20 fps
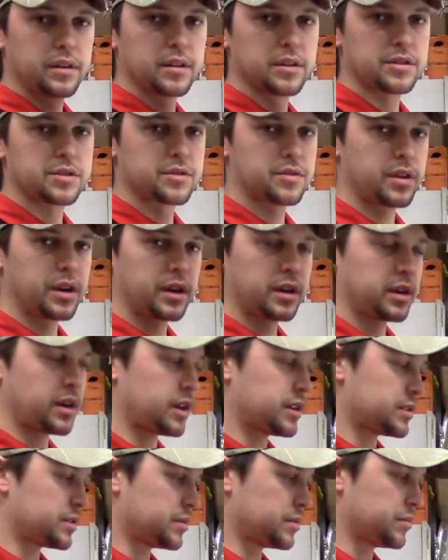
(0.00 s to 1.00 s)
string
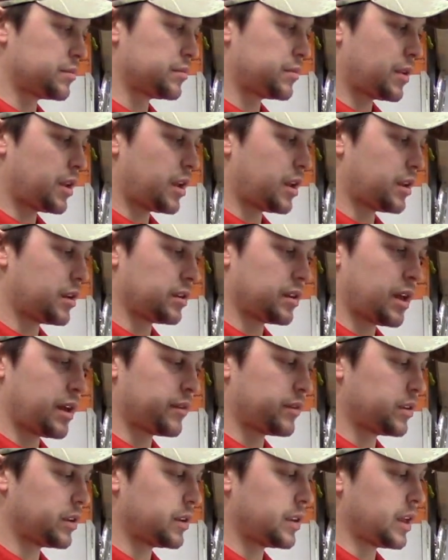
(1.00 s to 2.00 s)
nice and
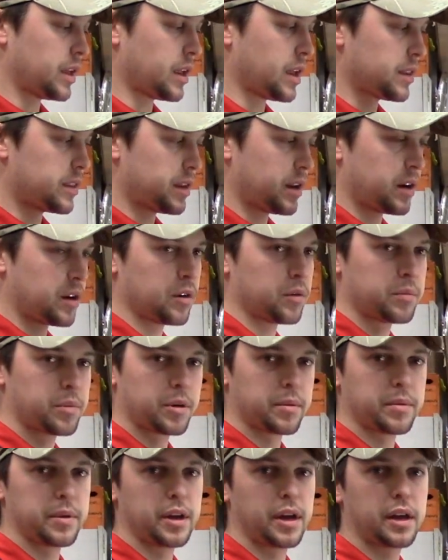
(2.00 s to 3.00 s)
level and then get the arrow
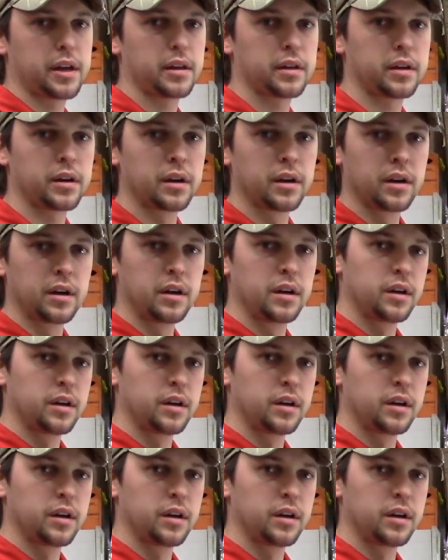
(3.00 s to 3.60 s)
perpendicular.